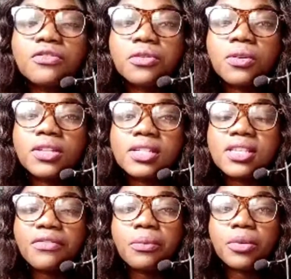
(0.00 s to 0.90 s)
Everybody
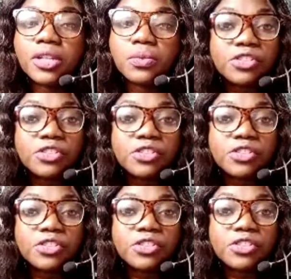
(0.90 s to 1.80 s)
wants to have a
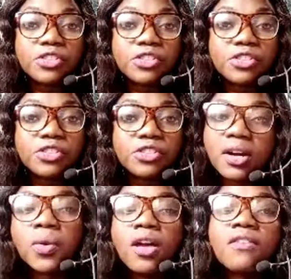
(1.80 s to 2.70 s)
share of the
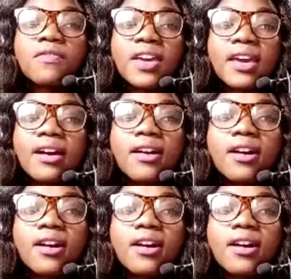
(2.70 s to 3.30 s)
market, so